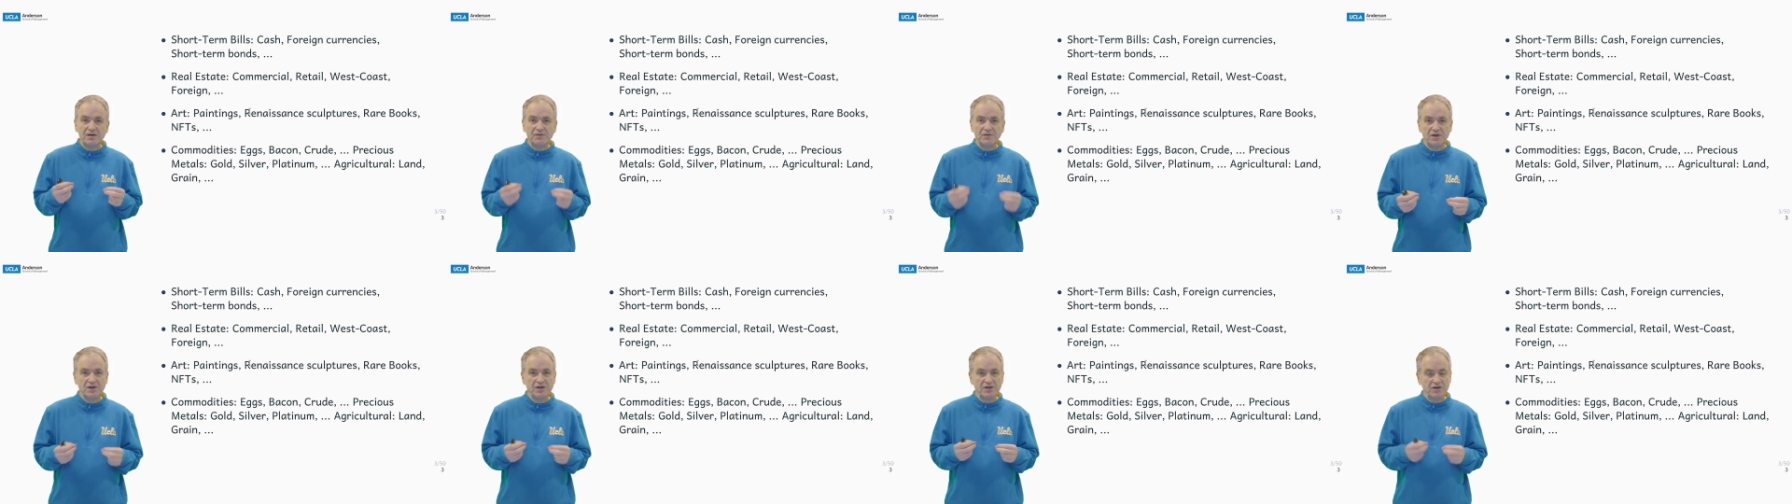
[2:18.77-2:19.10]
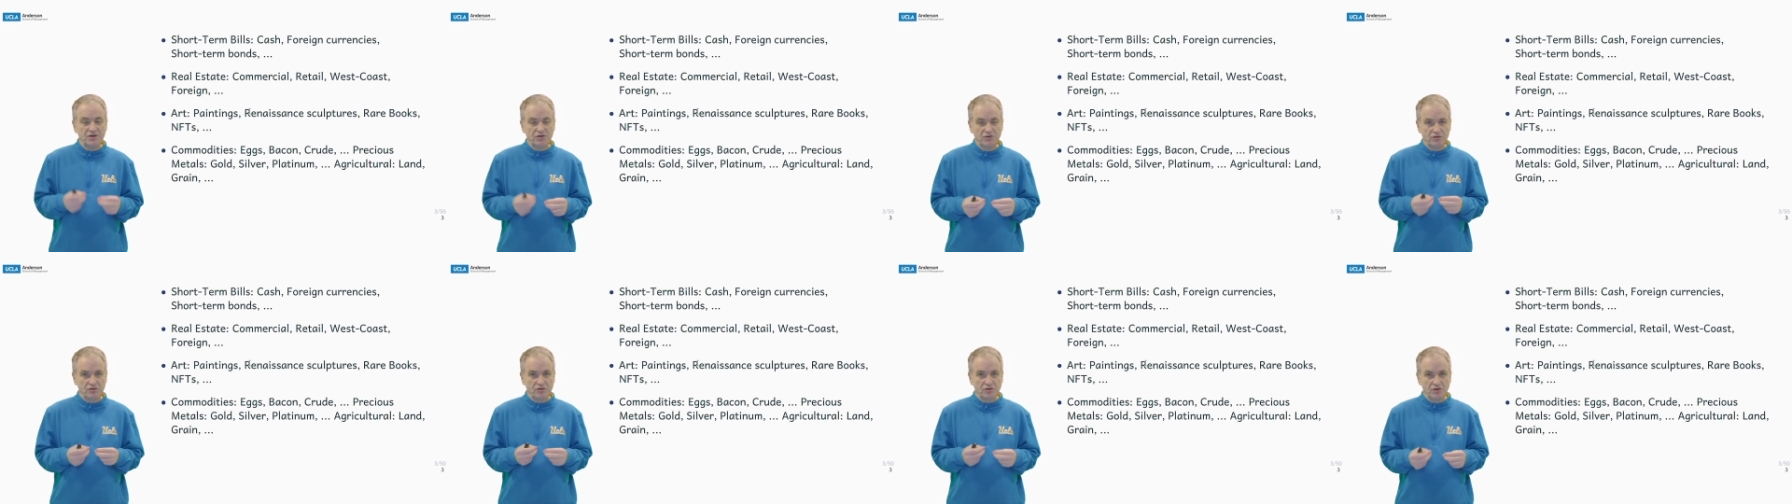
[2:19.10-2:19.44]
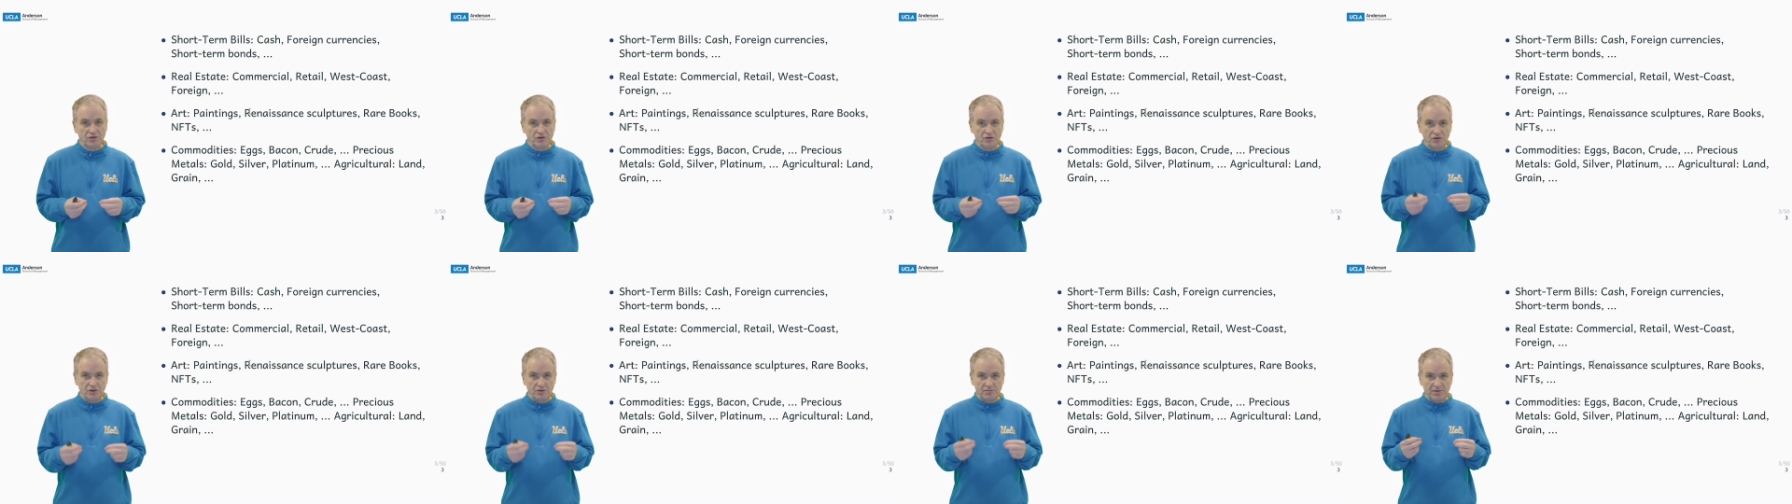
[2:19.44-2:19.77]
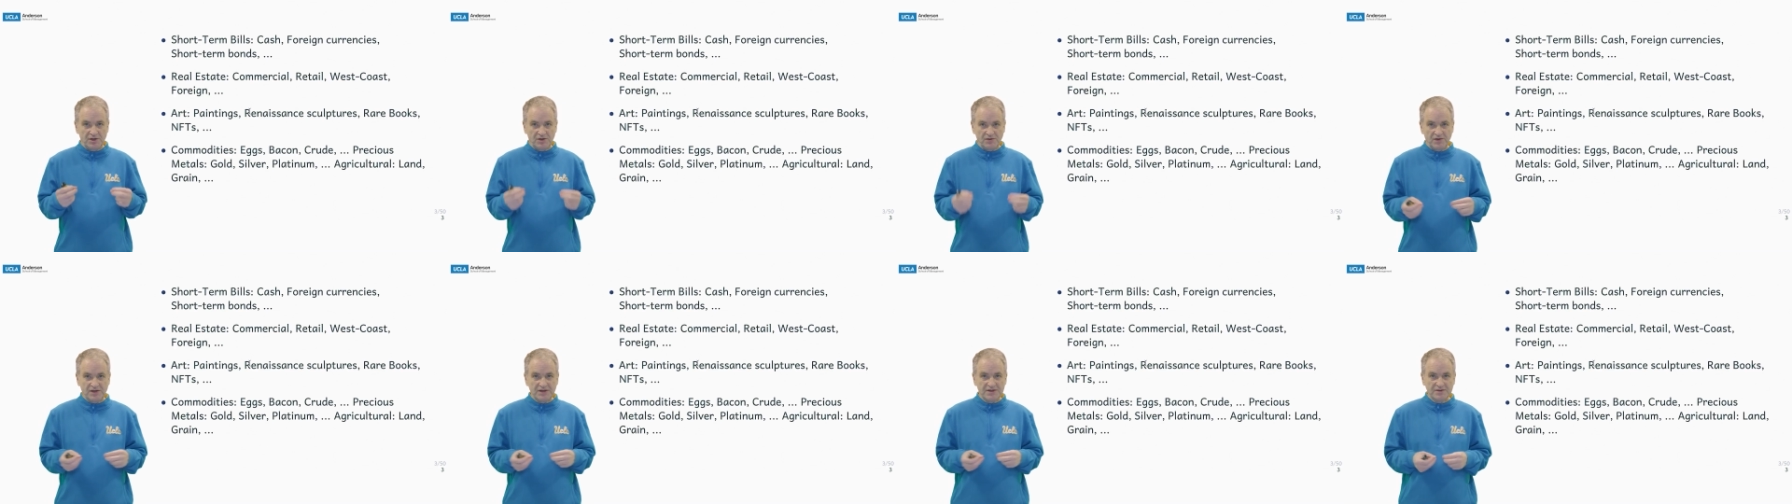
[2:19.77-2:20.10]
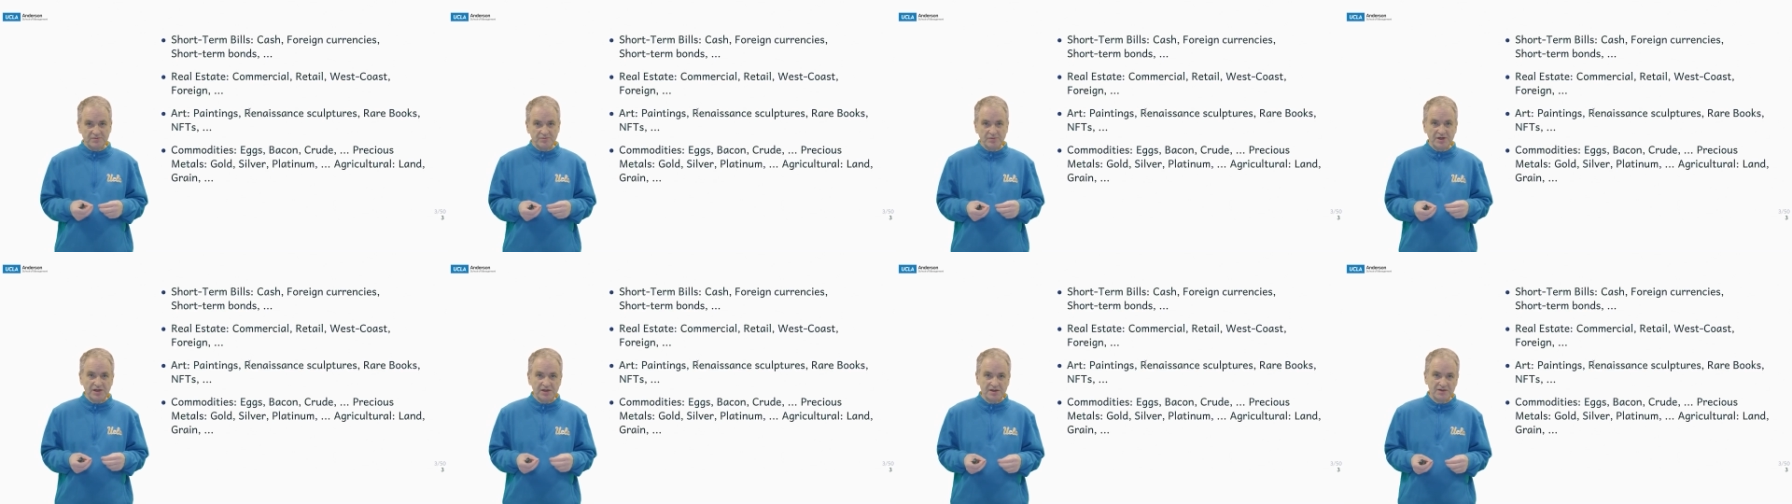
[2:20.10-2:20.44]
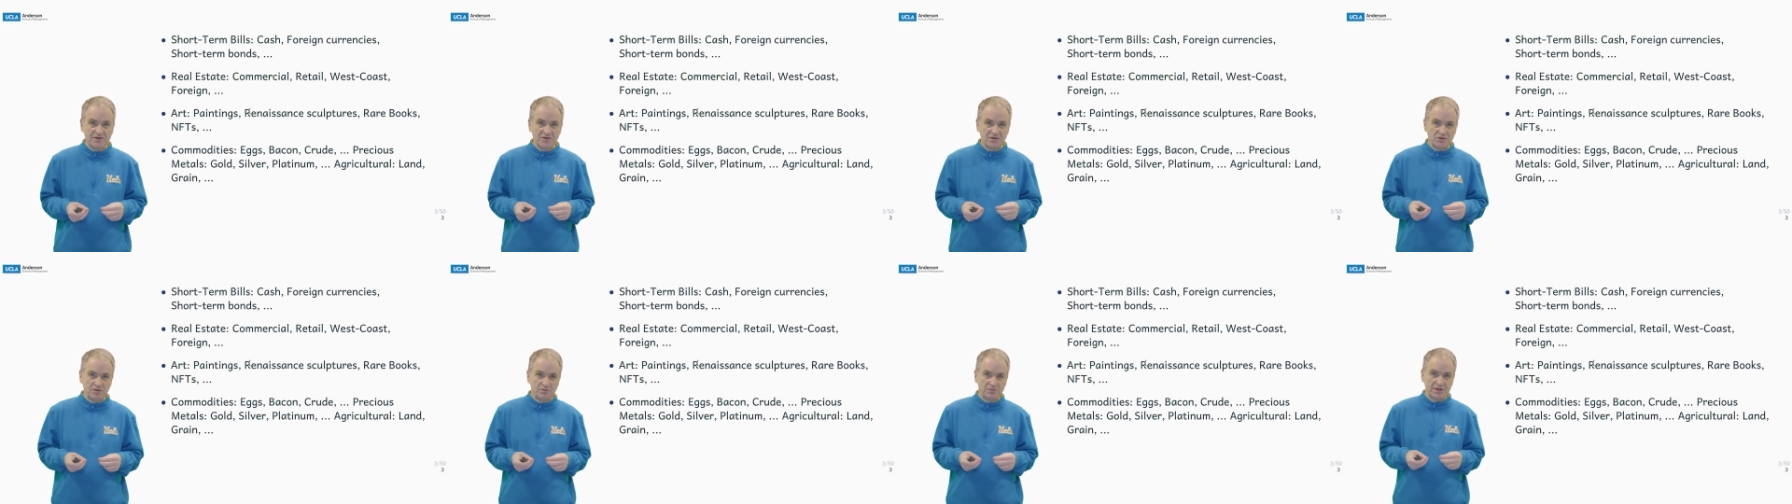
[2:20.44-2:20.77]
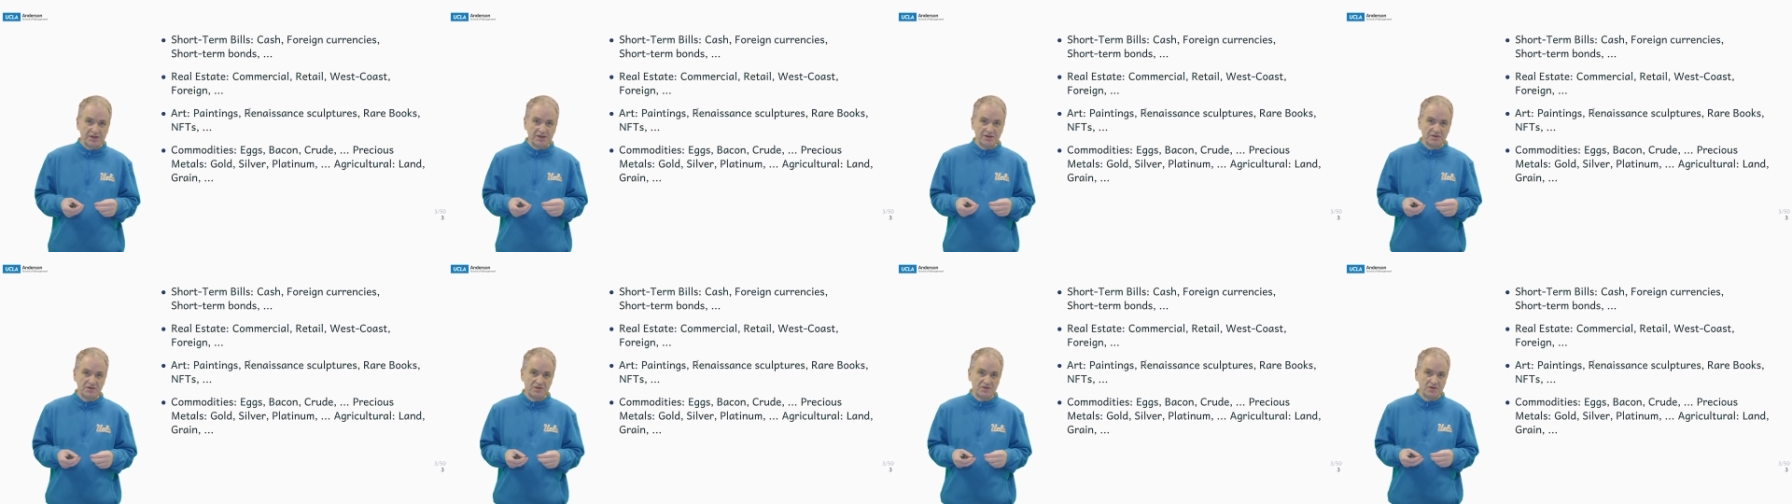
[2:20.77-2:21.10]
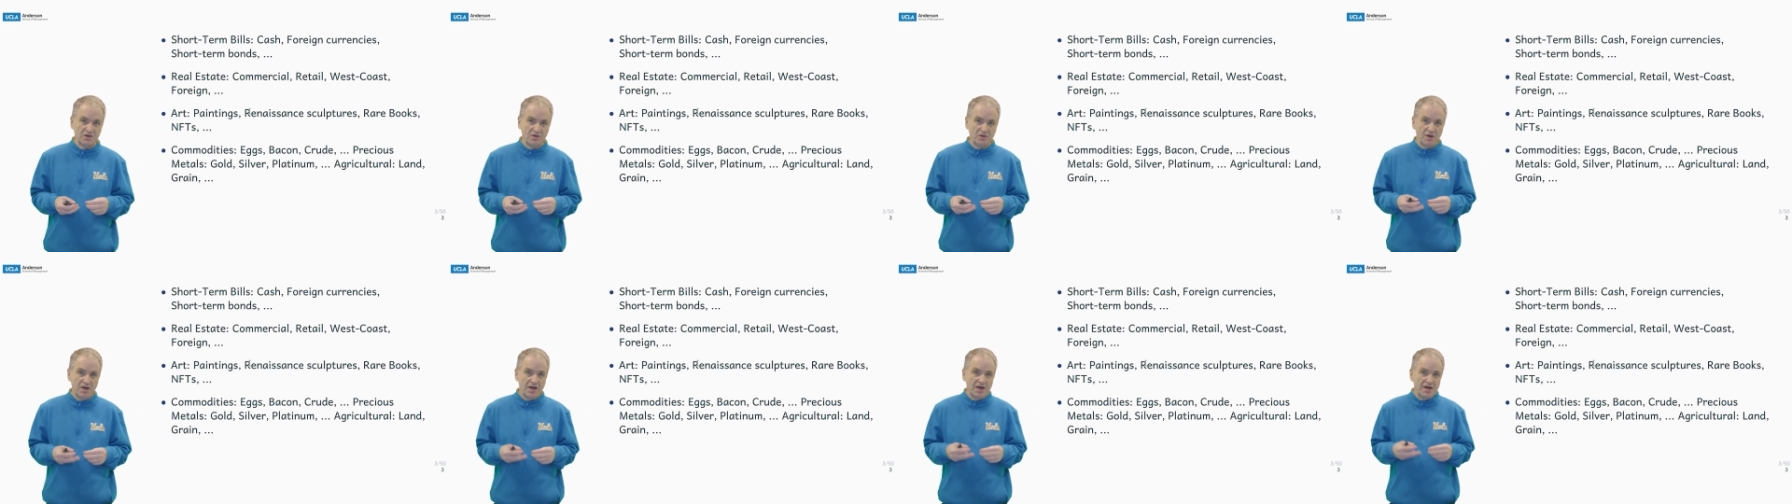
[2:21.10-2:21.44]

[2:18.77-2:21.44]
very short-term investment instruments. So